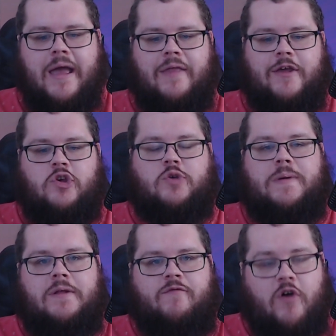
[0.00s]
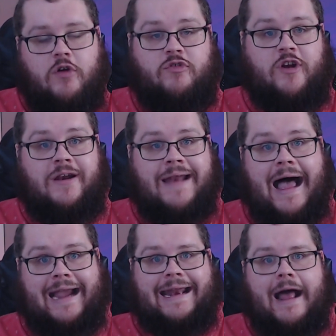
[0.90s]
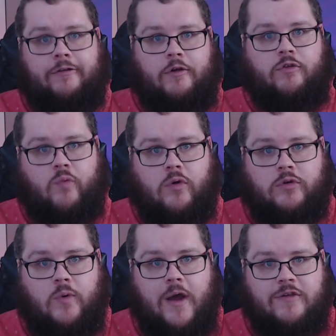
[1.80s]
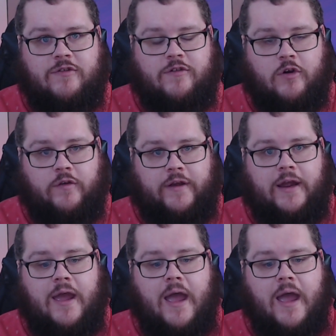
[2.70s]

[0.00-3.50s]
that you should be focusing on knocking out those world quests early.